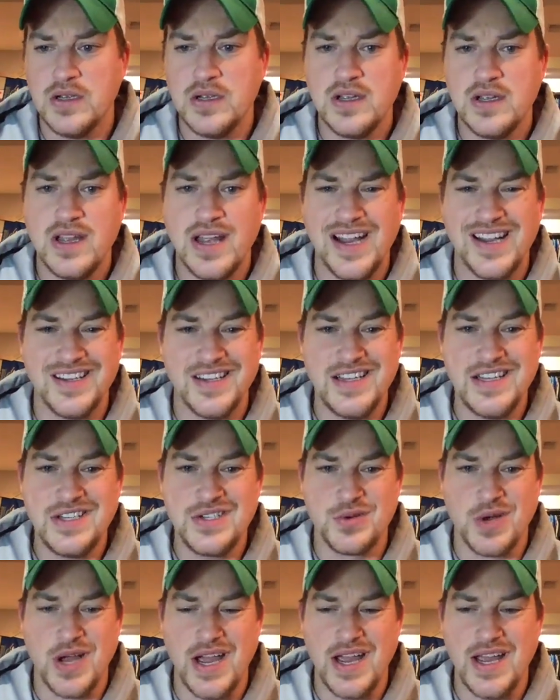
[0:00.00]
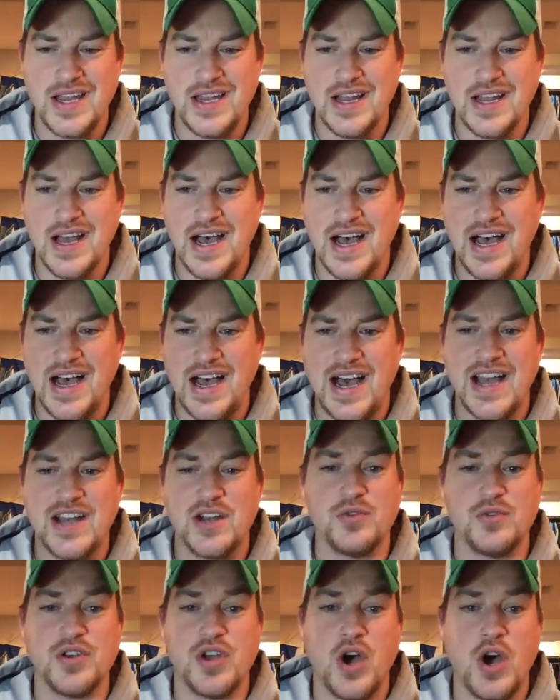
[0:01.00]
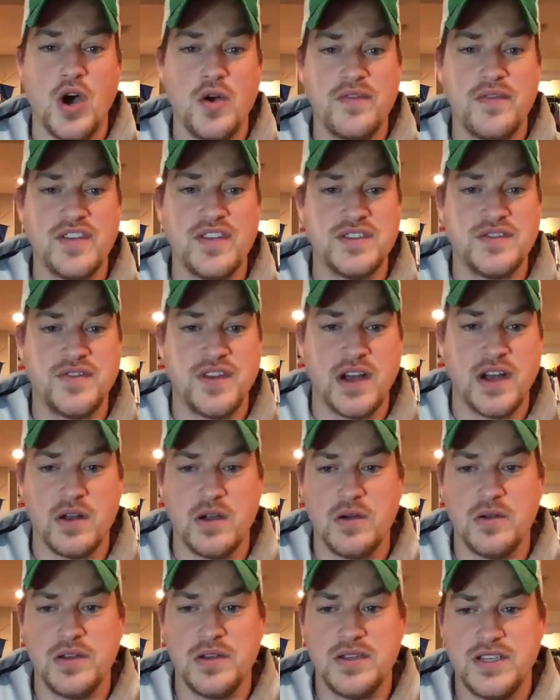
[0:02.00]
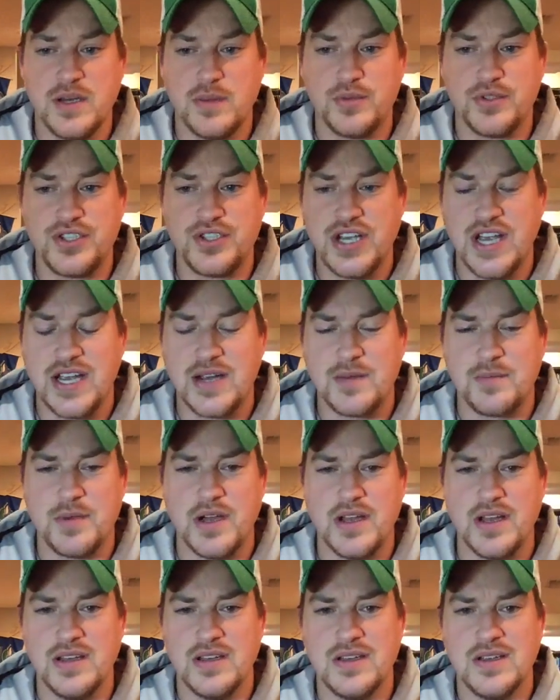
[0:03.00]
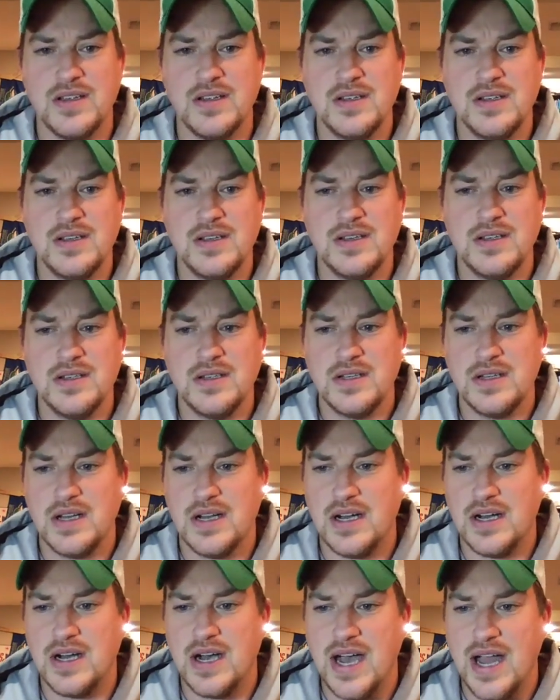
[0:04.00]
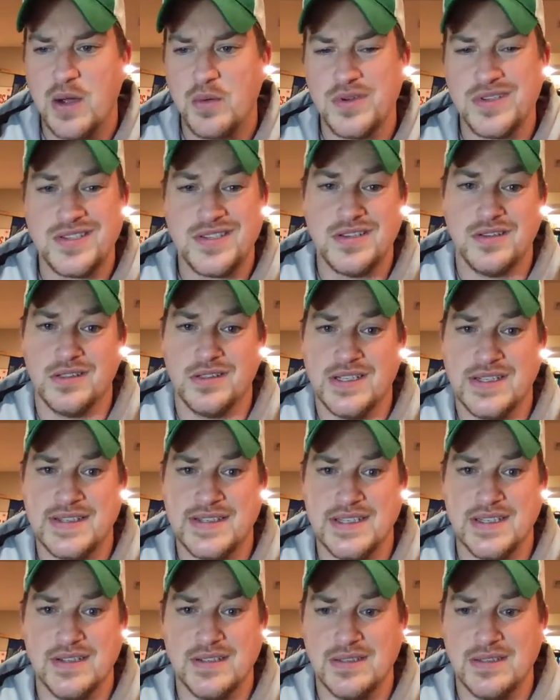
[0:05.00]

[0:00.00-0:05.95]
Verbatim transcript: At least try it. Uh, I don't know if it's Veroed. Double check, but uh, I would still list it.